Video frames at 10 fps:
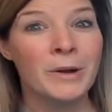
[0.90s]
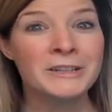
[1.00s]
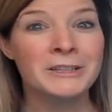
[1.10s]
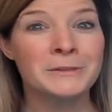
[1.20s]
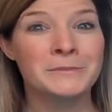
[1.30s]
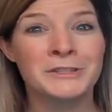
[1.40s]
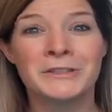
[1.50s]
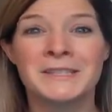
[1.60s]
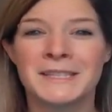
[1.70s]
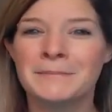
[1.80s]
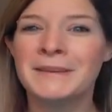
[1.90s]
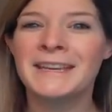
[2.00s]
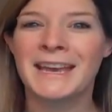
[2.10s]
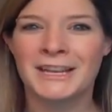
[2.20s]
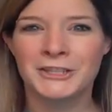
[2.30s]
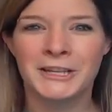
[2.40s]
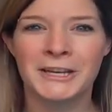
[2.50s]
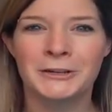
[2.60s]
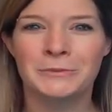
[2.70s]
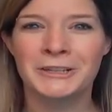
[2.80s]
Welcome to the Simbi
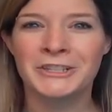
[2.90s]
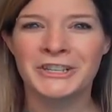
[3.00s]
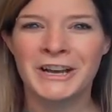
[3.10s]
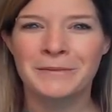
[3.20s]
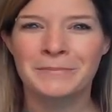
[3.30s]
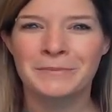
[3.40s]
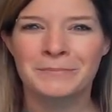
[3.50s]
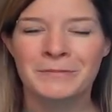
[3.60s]
Educator Workshop.